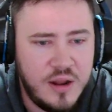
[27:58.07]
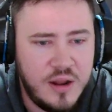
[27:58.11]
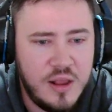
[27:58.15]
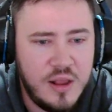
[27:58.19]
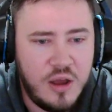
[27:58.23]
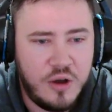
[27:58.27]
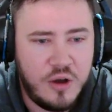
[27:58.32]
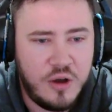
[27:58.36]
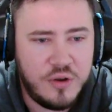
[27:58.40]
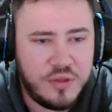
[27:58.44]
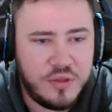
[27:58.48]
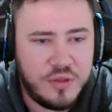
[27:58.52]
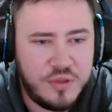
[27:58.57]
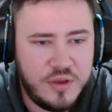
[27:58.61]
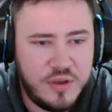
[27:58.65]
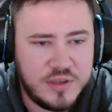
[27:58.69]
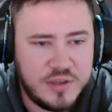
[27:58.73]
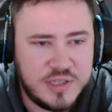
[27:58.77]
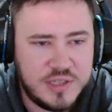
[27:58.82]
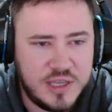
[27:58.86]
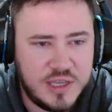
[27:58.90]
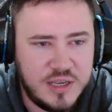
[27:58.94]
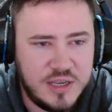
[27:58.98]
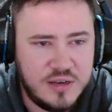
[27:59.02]
On a
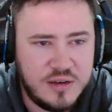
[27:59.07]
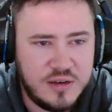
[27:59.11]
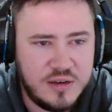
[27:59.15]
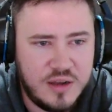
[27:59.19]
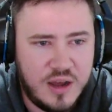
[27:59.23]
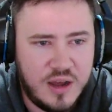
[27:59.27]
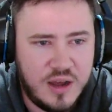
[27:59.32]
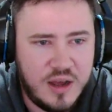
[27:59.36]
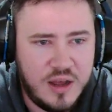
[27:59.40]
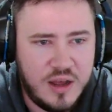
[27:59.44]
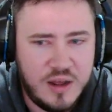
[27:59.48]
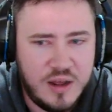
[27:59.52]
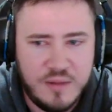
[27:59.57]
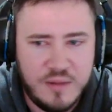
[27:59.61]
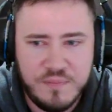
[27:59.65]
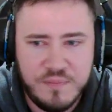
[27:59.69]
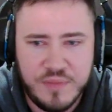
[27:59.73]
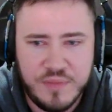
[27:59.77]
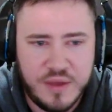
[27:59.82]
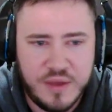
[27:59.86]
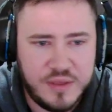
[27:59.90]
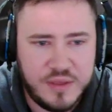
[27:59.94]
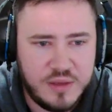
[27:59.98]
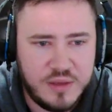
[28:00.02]
13, I
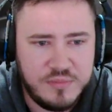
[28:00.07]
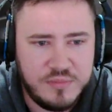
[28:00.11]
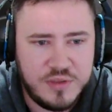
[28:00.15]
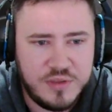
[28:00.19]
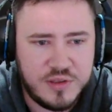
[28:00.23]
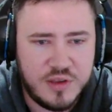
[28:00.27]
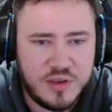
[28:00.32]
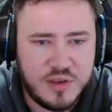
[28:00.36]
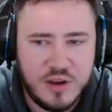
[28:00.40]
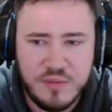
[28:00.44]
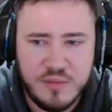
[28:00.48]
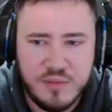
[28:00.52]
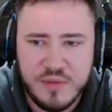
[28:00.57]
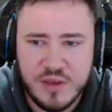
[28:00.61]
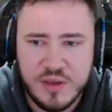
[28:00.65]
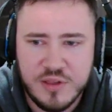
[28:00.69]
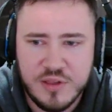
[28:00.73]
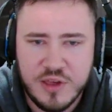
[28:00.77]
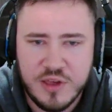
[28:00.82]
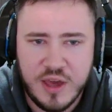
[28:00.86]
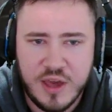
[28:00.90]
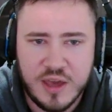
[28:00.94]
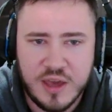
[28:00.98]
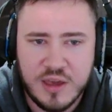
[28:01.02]
think it's just going to be a
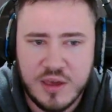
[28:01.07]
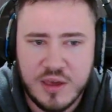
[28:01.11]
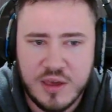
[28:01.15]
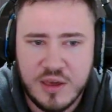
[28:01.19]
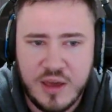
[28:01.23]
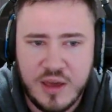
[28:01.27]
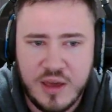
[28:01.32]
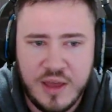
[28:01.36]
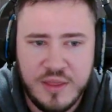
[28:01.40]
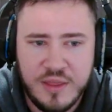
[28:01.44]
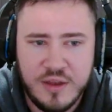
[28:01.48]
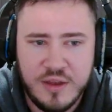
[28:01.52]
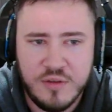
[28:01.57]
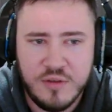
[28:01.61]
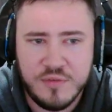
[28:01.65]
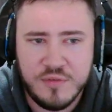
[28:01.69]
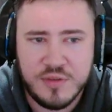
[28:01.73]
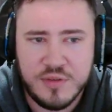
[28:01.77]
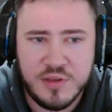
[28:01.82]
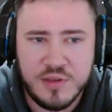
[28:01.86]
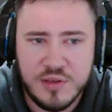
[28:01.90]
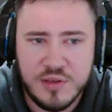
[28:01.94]
check, and then obviously